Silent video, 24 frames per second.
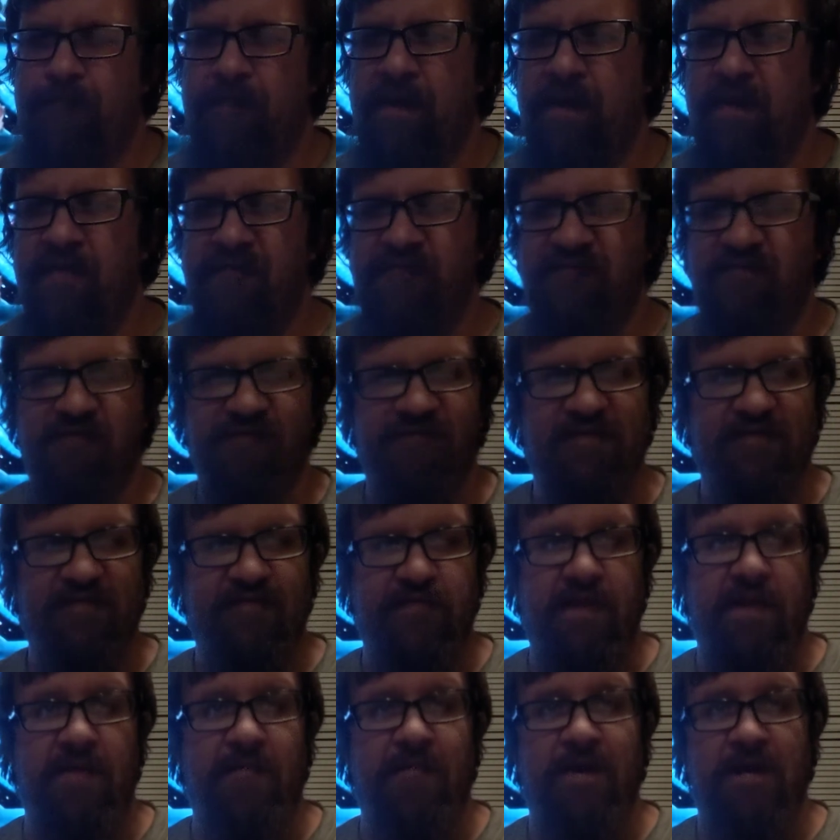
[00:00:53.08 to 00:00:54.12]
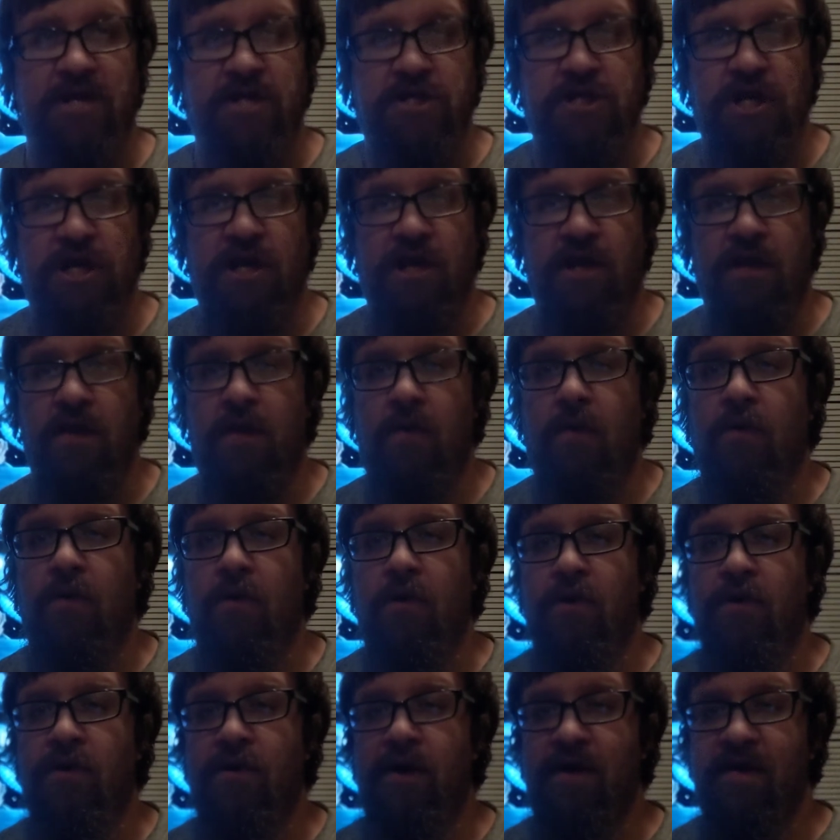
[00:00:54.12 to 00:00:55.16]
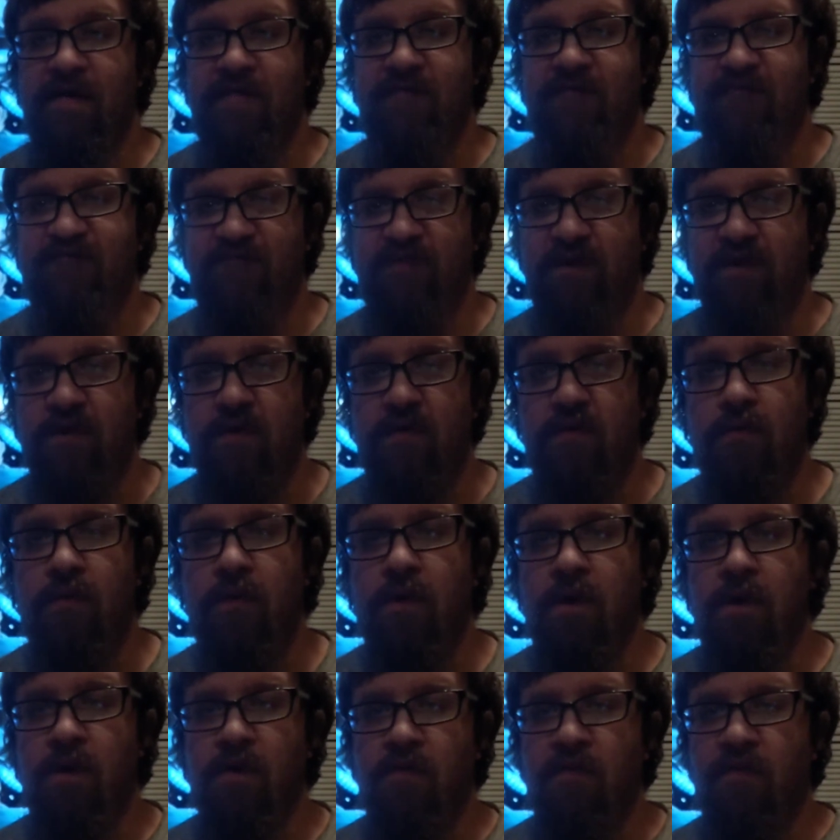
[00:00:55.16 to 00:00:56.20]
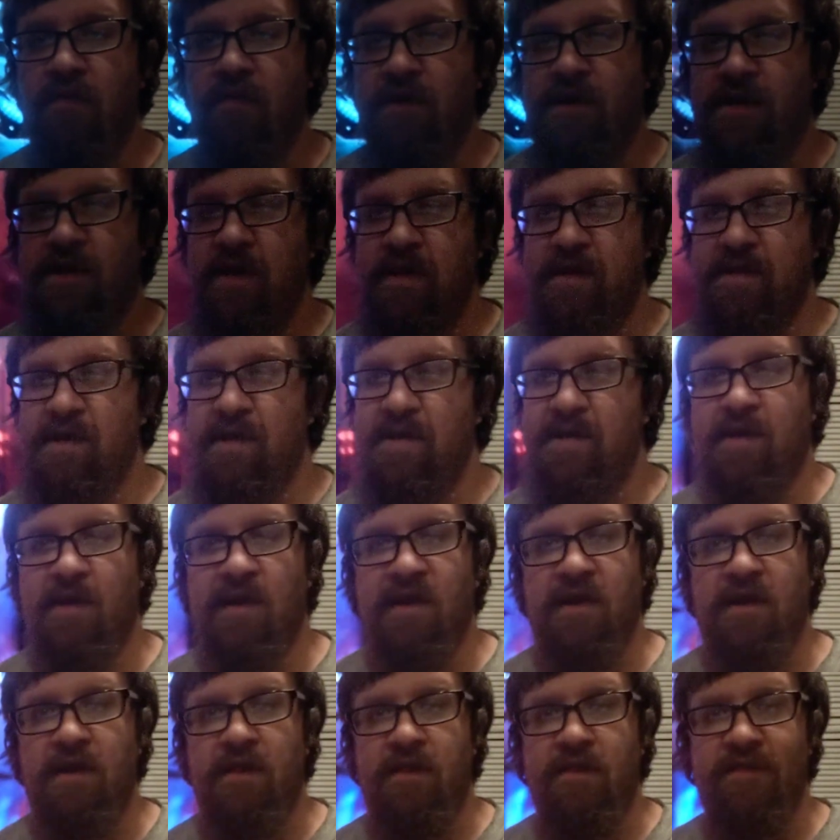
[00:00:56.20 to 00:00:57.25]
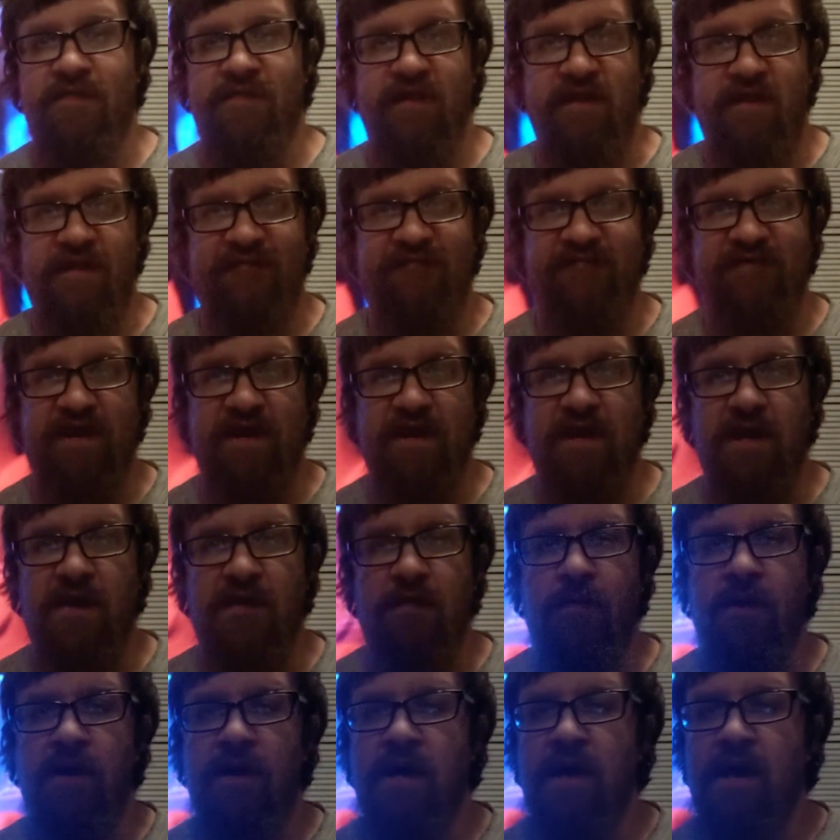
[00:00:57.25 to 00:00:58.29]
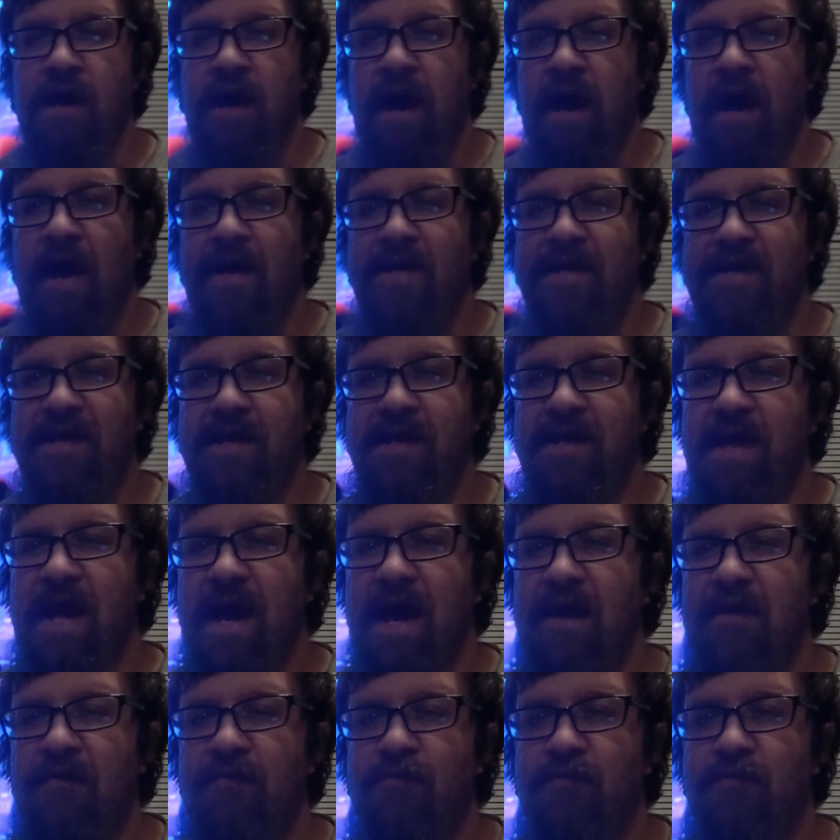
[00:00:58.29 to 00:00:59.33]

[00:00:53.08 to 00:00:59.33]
if you've ever seen my channel, or if you looked at the title of this video, I did not